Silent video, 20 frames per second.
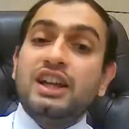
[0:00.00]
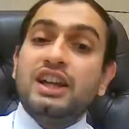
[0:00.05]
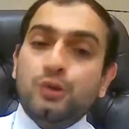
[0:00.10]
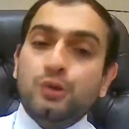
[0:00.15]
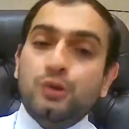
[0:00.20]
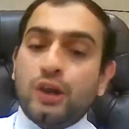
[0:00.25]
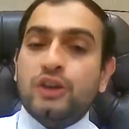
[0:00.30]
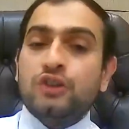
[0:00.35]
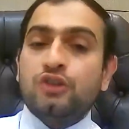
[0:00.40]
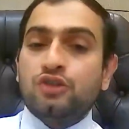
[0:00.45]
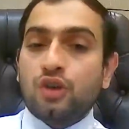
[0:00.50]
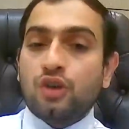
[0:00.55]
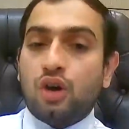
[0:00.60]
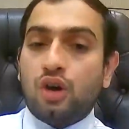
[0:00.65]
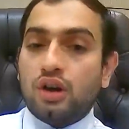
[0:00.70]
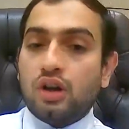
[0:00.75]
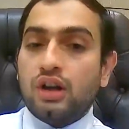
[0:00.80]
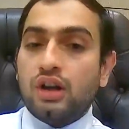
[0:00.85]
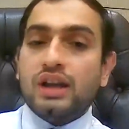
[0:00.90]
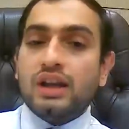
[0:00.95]
to
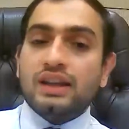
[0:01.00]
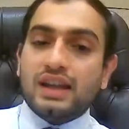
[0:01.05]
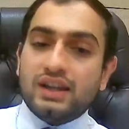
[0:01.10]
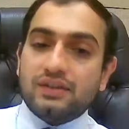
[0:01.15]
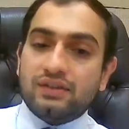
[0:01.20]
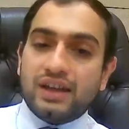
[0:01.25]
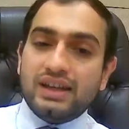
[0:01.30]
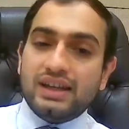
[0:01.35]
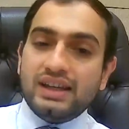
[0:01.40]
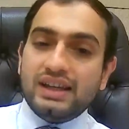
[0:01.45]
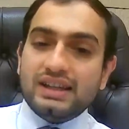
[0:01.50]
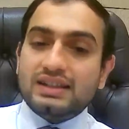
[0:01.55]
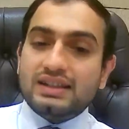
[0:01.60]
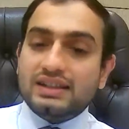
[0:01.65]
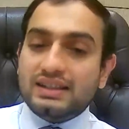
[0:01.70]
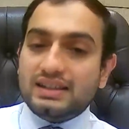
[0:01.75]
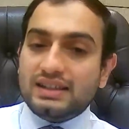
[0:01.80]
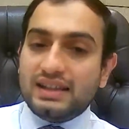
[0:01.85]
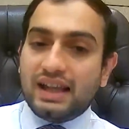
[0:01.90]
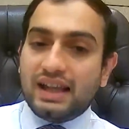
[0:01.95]
ensure that if
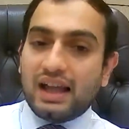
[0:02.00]
any